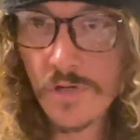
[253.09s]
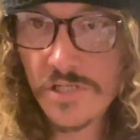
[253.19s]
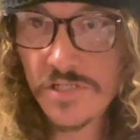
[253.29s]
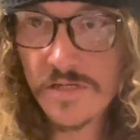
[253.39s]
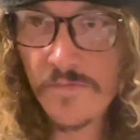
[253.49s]

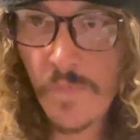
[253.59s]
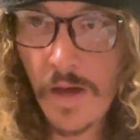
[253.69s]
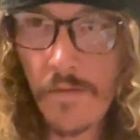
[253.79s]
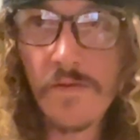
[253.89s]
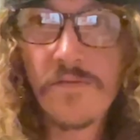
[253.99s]
achieve
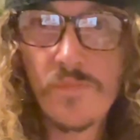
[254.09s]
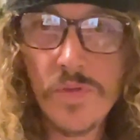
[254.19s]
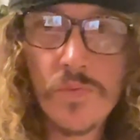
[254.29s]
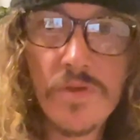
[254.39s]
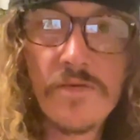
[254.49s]
balance
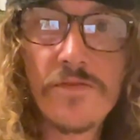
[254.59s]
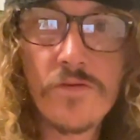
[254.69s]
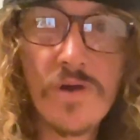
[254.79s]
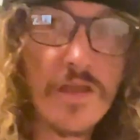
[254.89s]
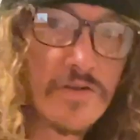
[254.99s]
between these
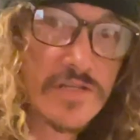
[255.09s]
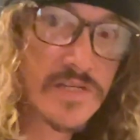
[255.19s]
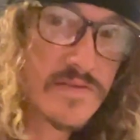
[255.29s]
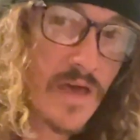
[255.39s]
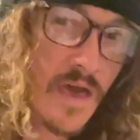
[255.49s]
two
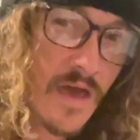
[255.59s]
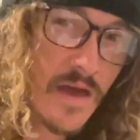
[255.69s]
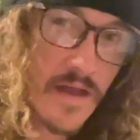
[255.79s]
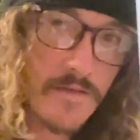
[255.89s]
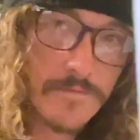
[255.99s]
energies.
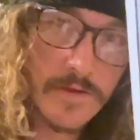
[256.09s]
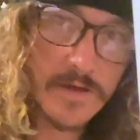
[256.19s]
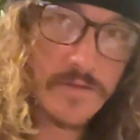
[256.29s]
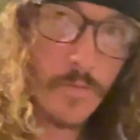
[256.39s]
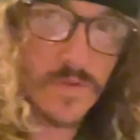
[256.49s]
And I feel
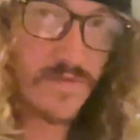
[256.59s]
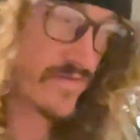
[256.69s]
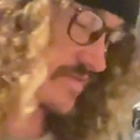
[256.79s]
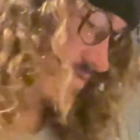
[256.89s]
like what this is